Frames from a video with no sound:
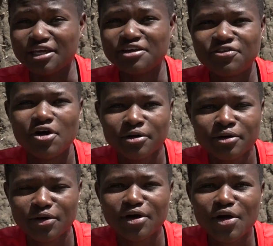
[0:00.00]
If
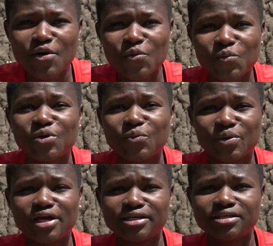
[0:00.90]
we
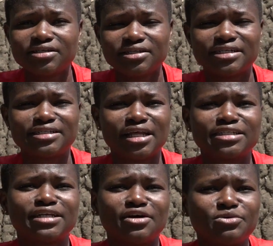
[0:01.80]
win this
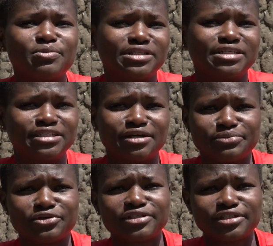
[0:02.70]
National Robotics
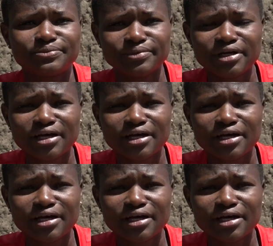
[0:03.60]
Championship,